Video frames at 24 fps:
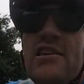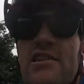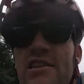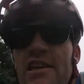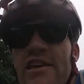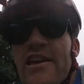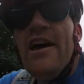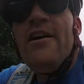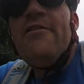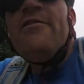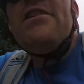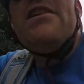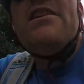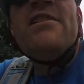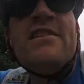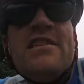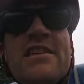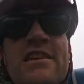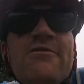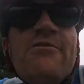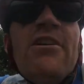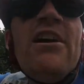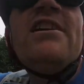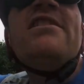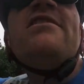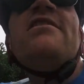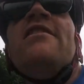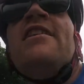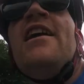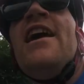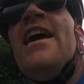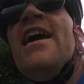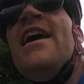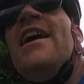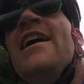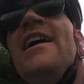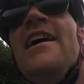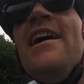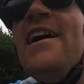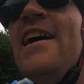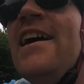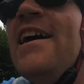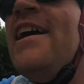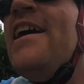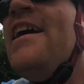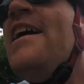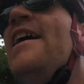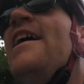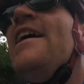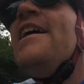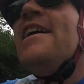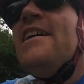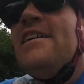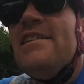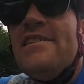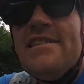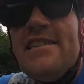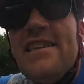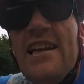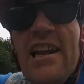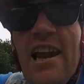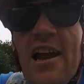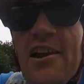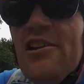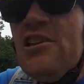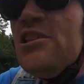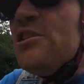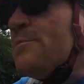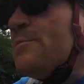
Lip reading: you know, in consideration. Still only